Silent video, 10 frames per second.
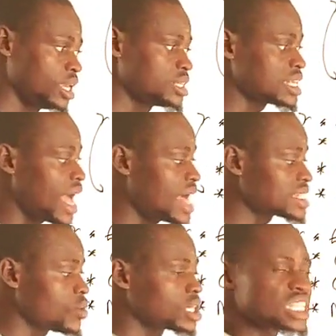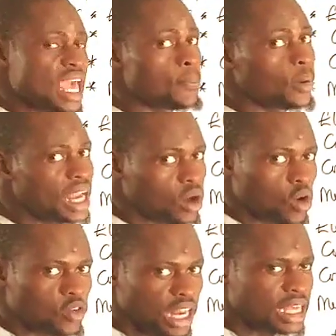It has a polar
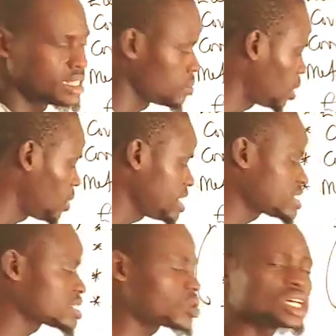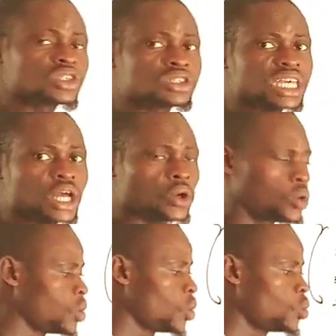covalent, but when it is equal to
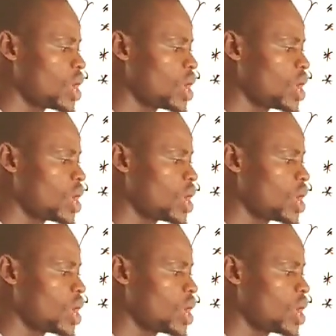0,